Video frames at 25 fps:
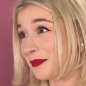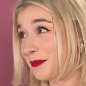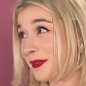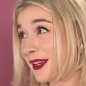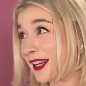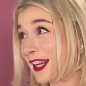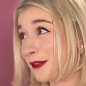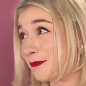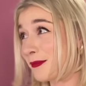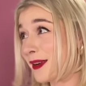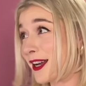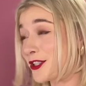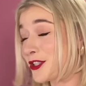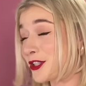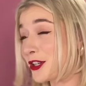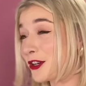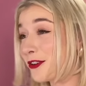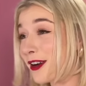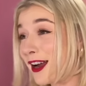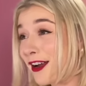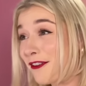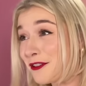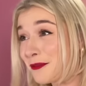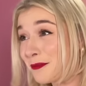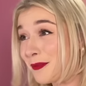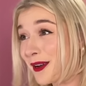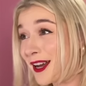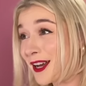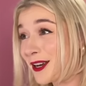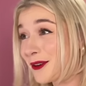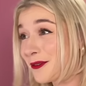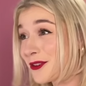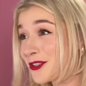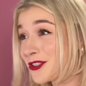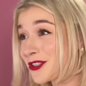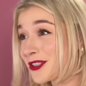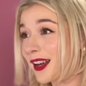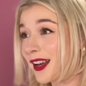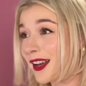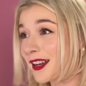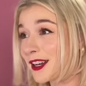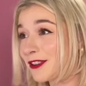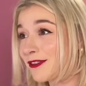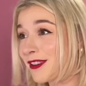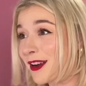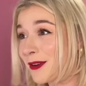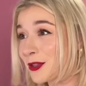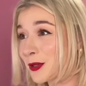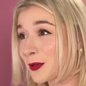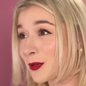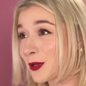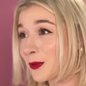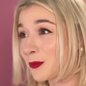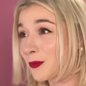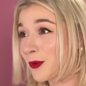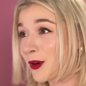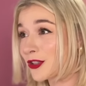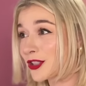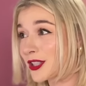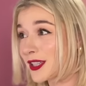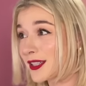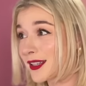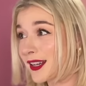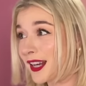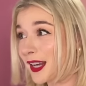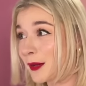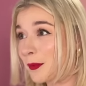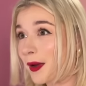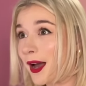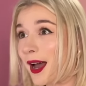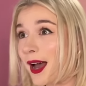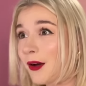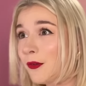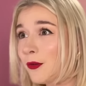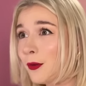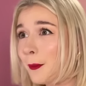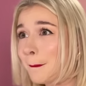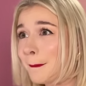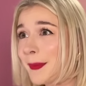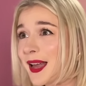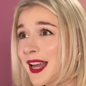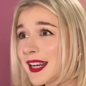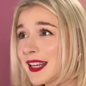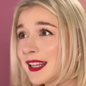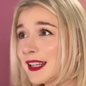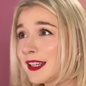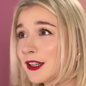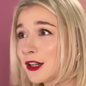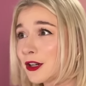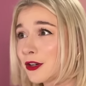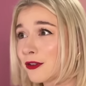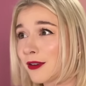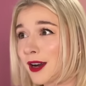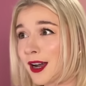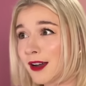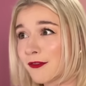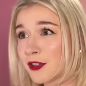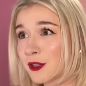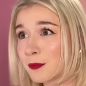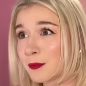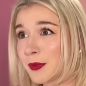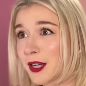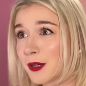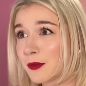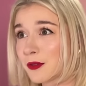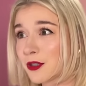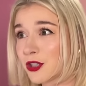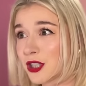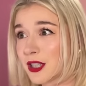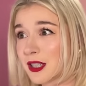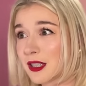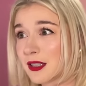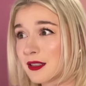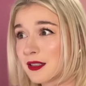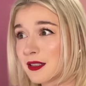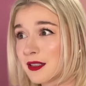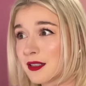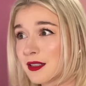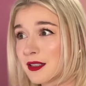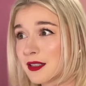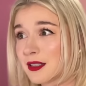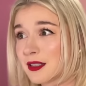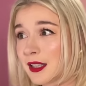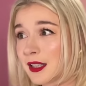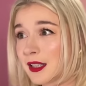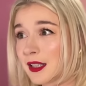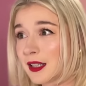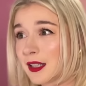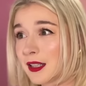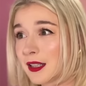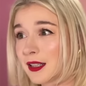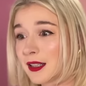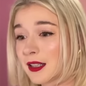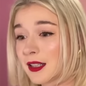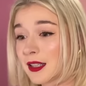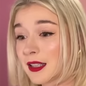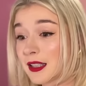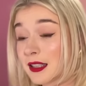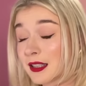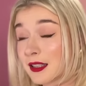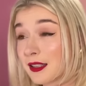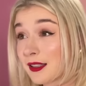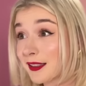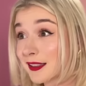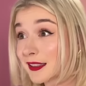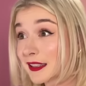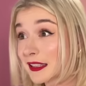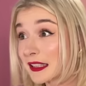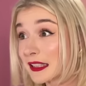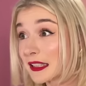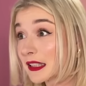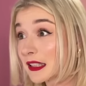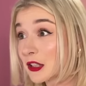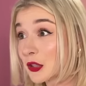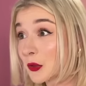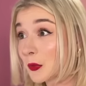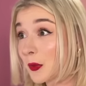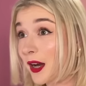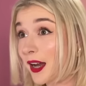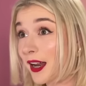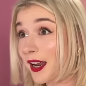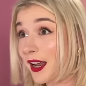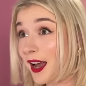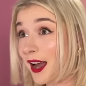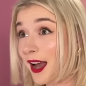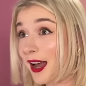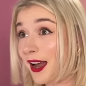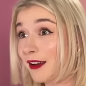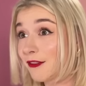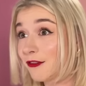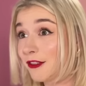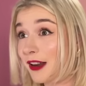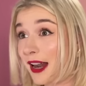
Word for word: Making Magic craft pouch and around the word washi tape. How many craft pouches do I have